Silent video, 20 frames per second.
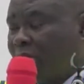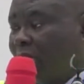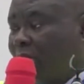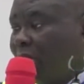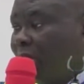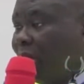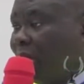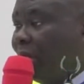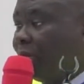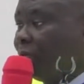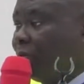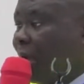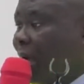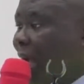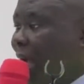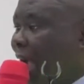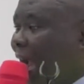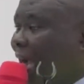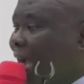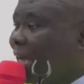Let
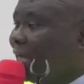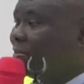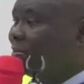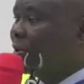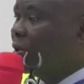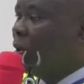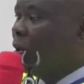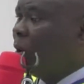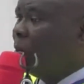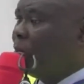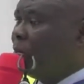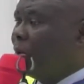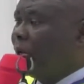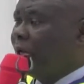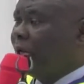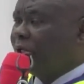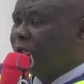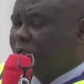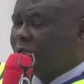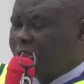your eyes be open
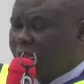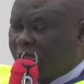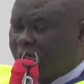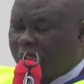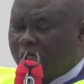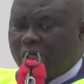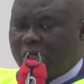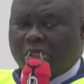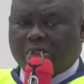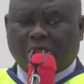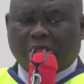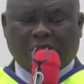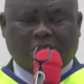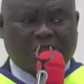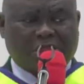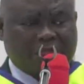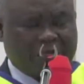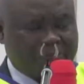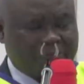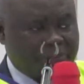in Jesus'
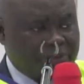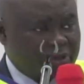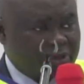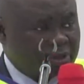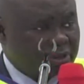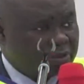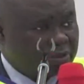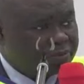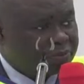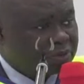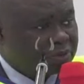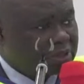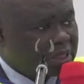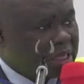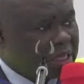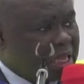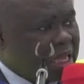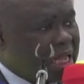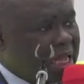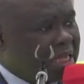name.
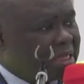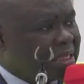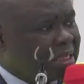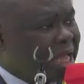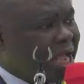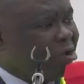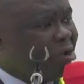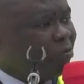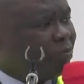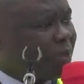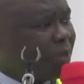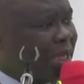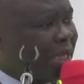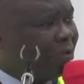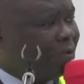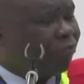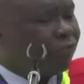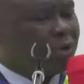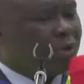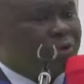And I
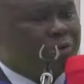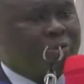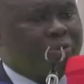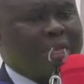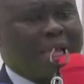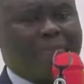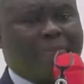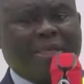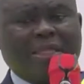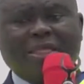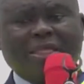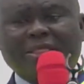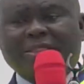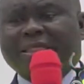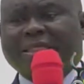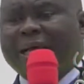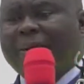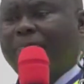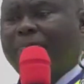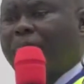pray for you that be
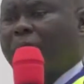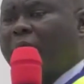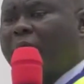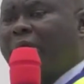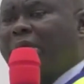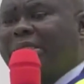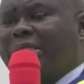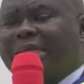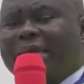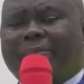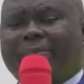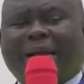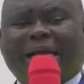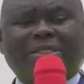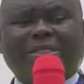disappointed by